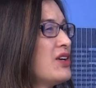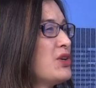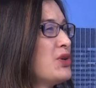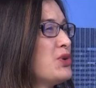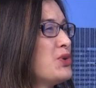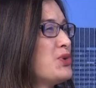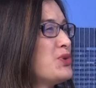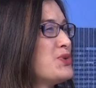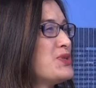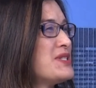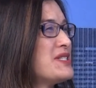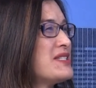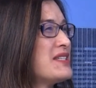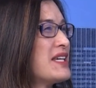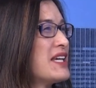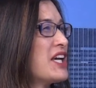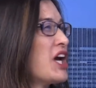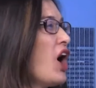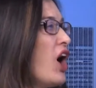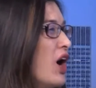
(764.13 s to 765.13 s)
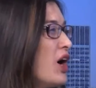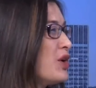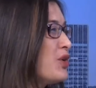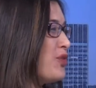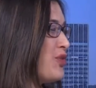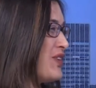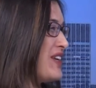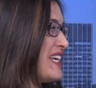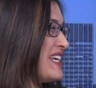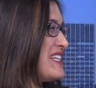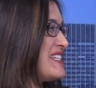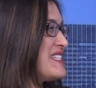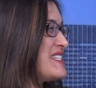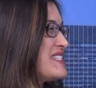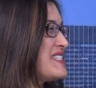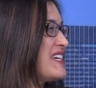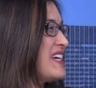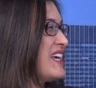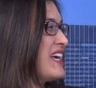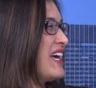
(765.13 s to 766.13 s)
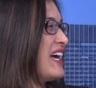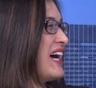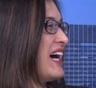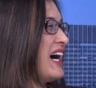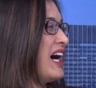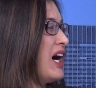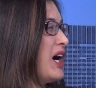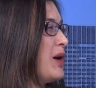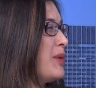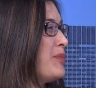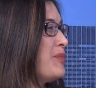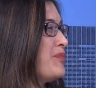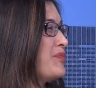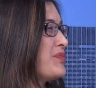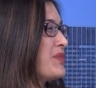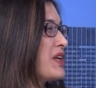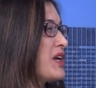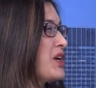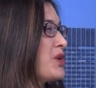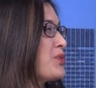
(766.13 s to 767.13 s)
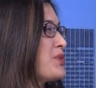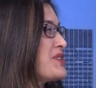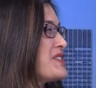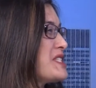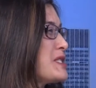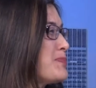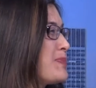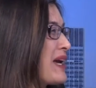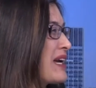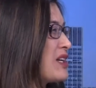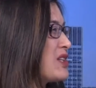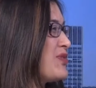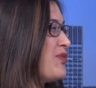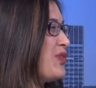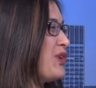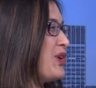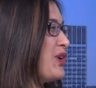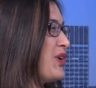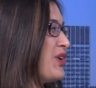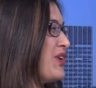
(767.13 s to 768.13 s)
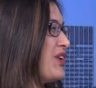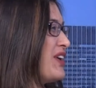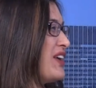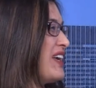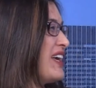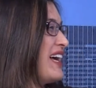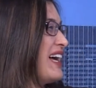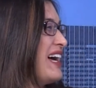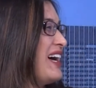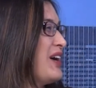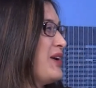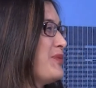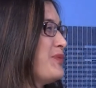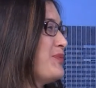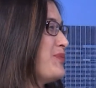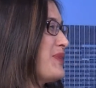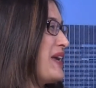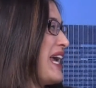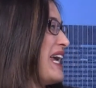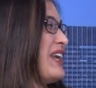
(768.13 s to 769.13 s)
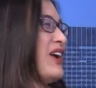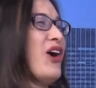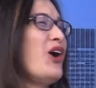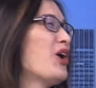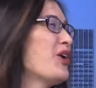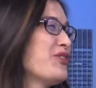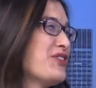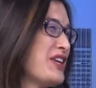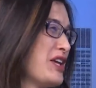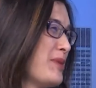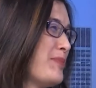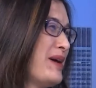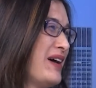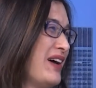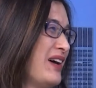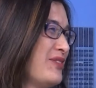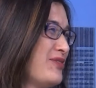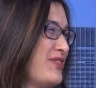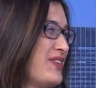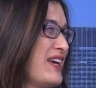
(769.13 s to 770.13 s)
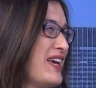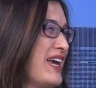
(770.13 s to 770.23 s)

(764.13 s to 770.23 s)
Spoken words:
who's confident, respectful, and all of the above.